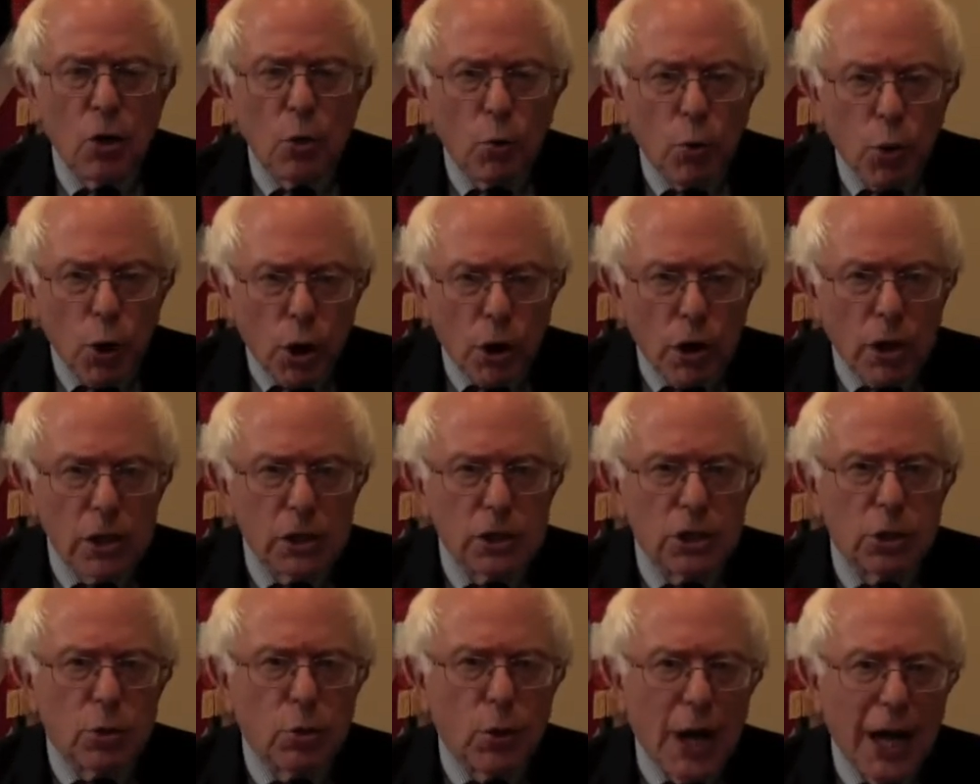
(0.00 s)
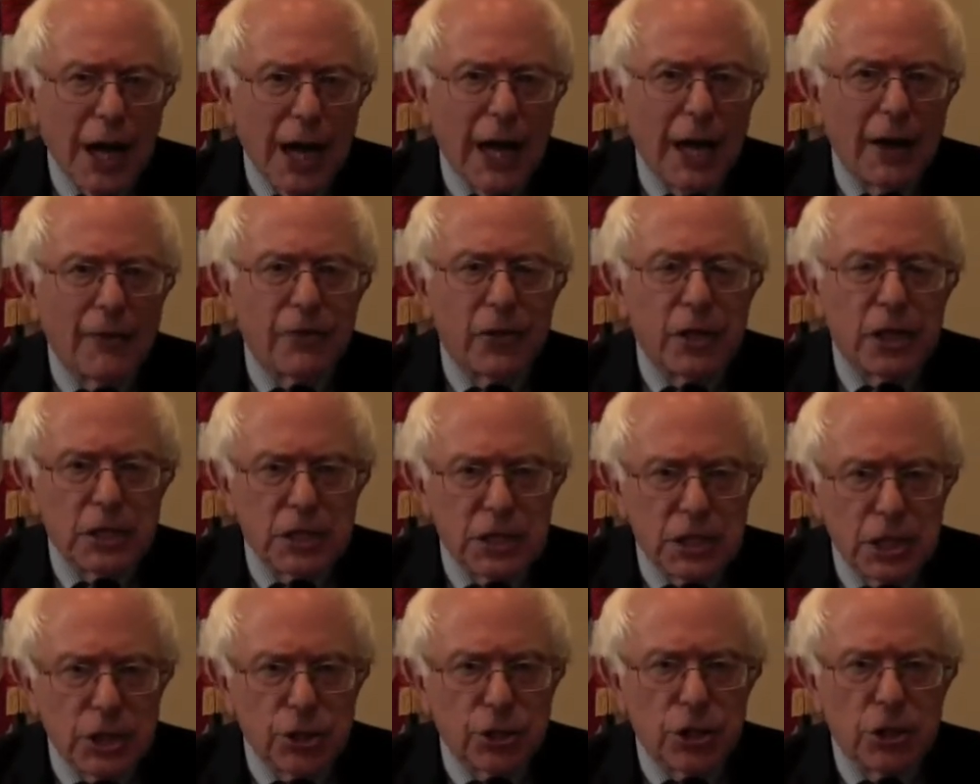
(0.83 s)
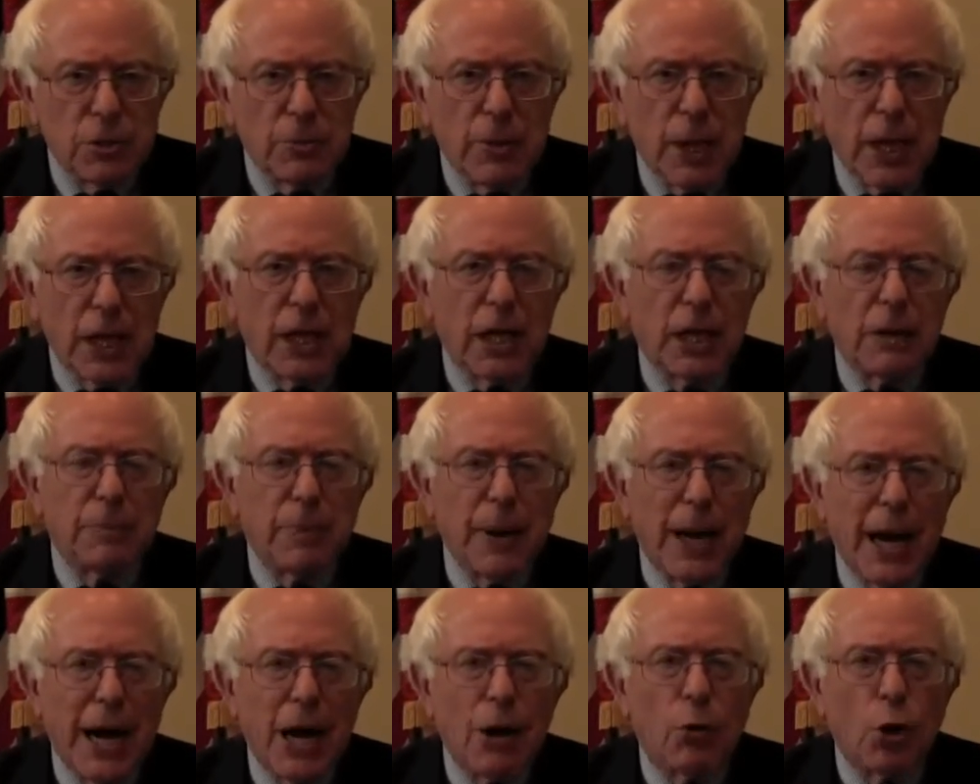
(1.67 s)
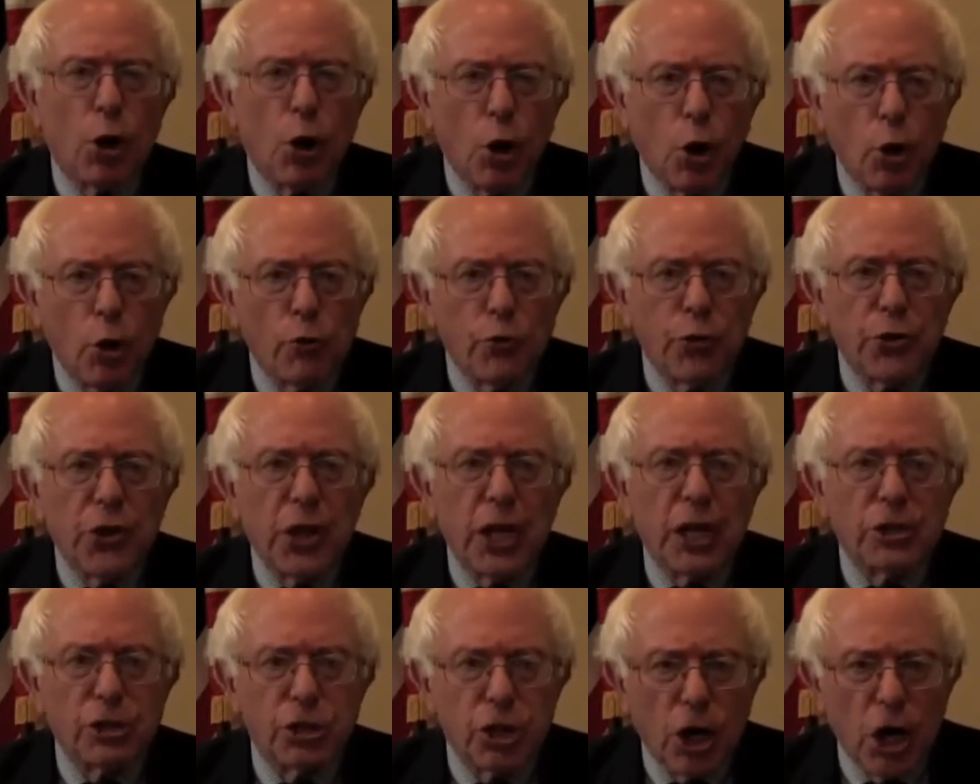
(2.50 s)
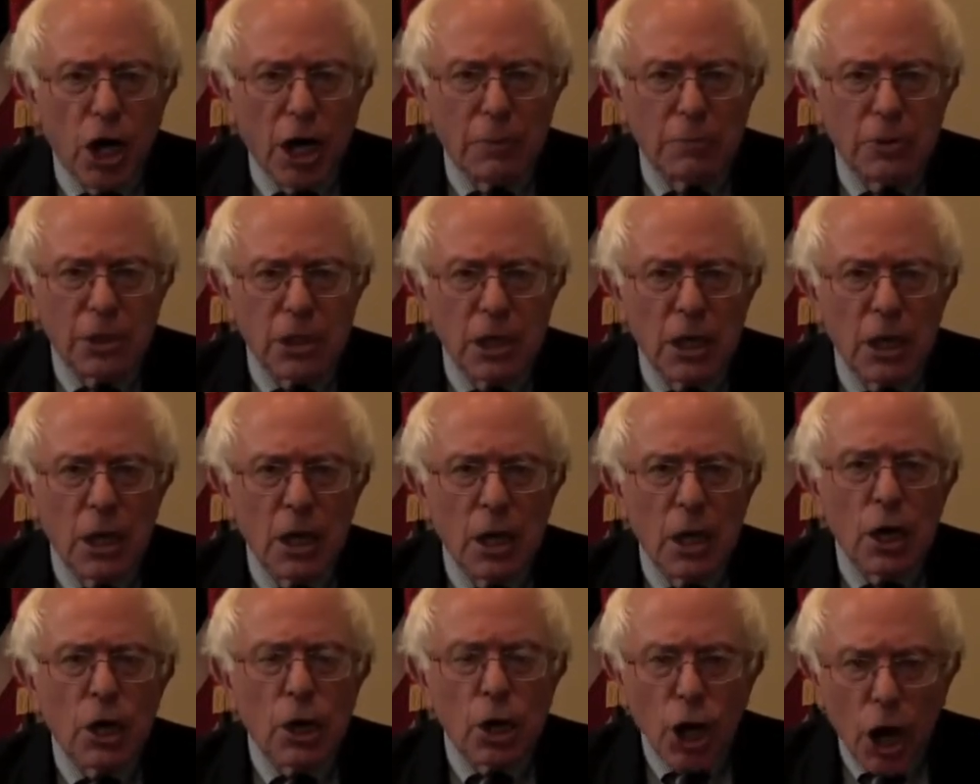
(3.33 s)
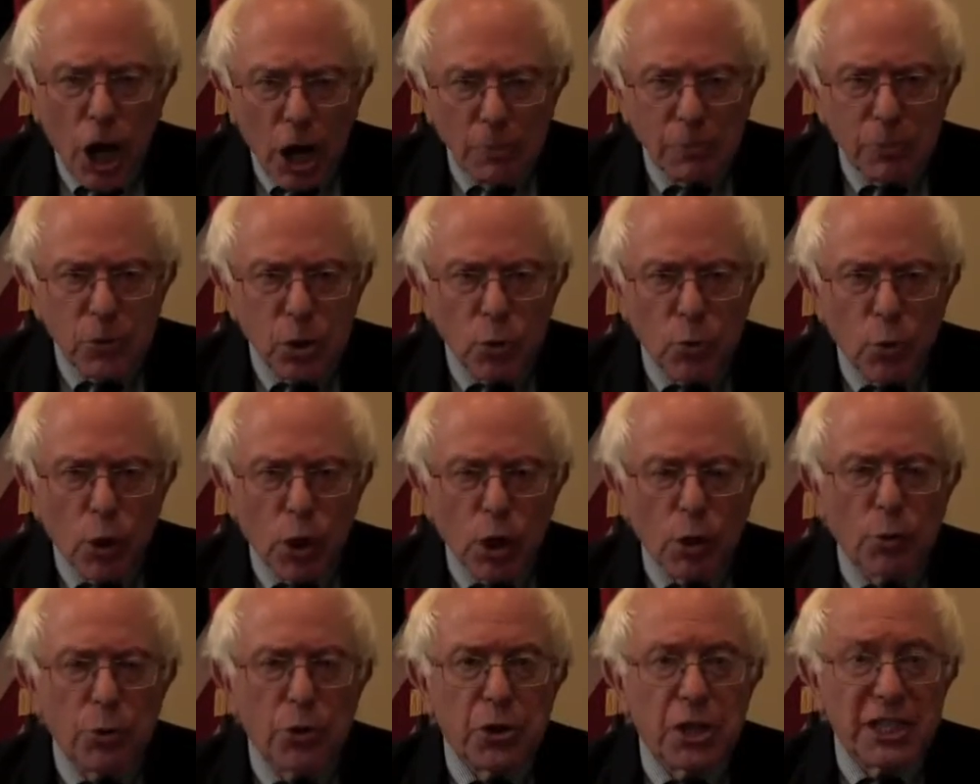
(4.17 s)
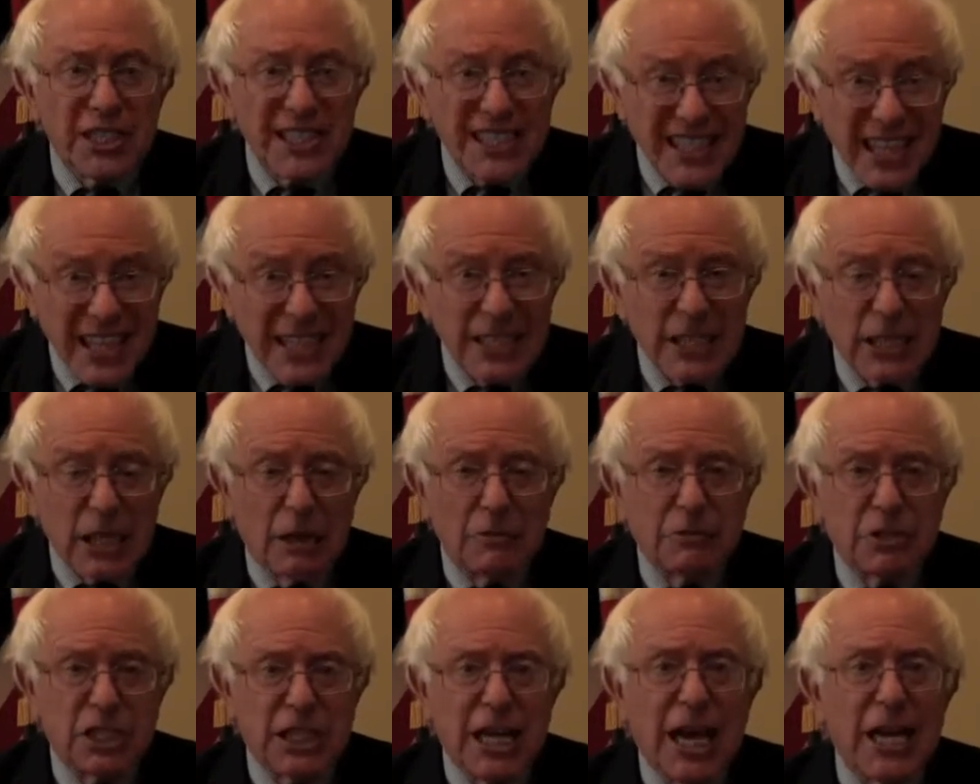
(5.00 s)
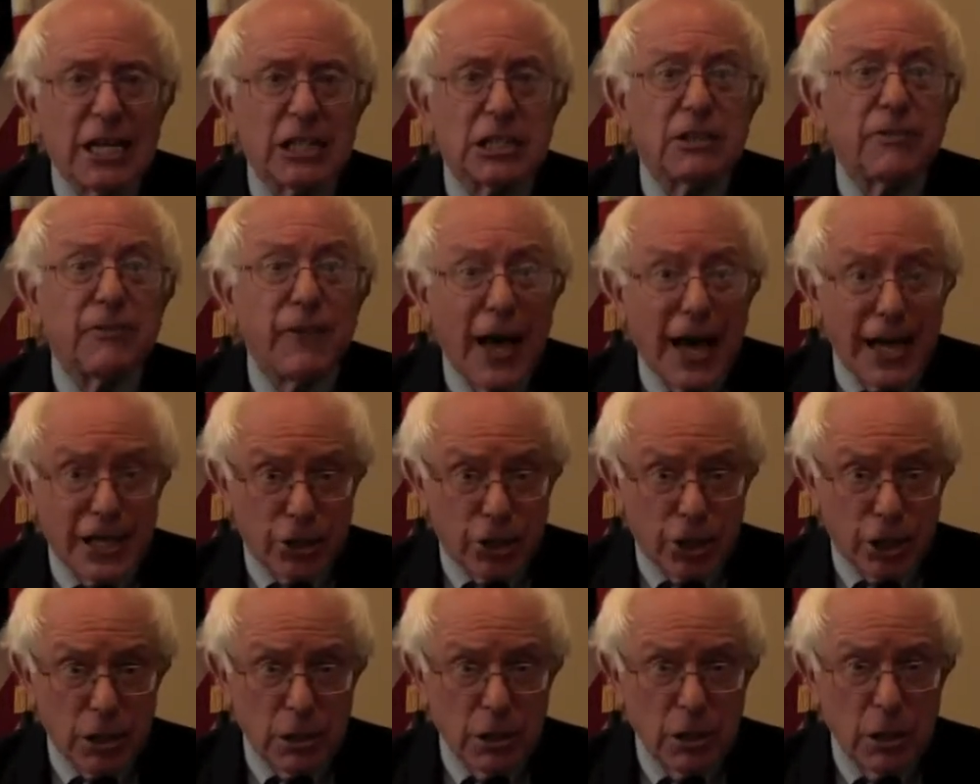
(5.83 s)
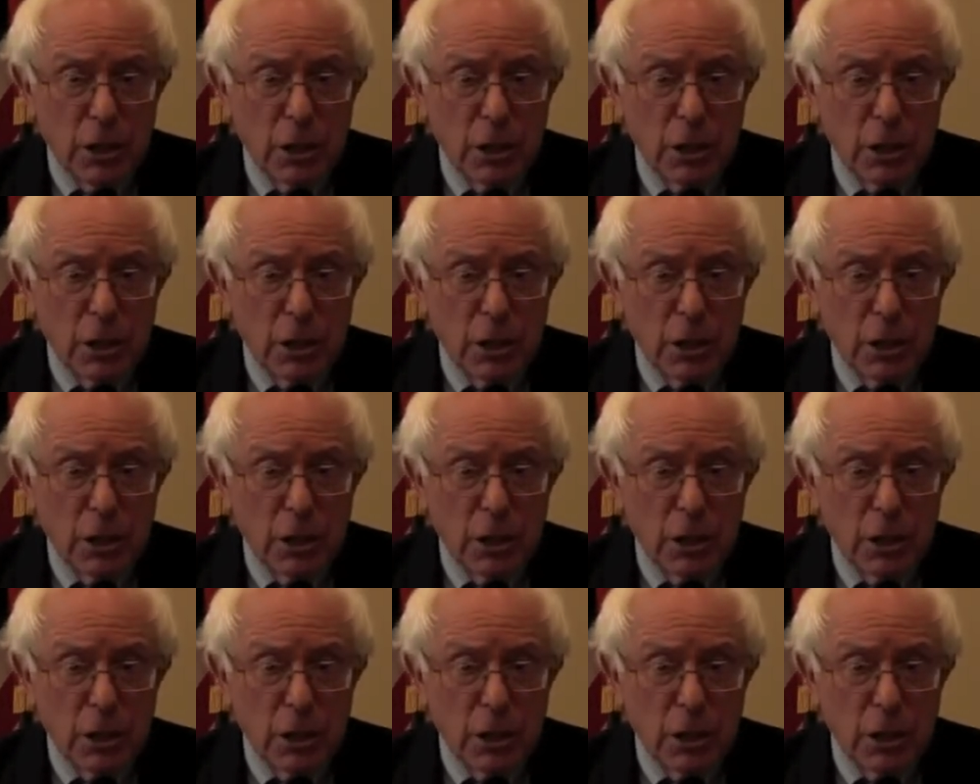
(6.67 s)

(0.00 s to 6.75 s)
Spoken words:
workers who have decision-making power over their jobs come to work with a sense of satisfaction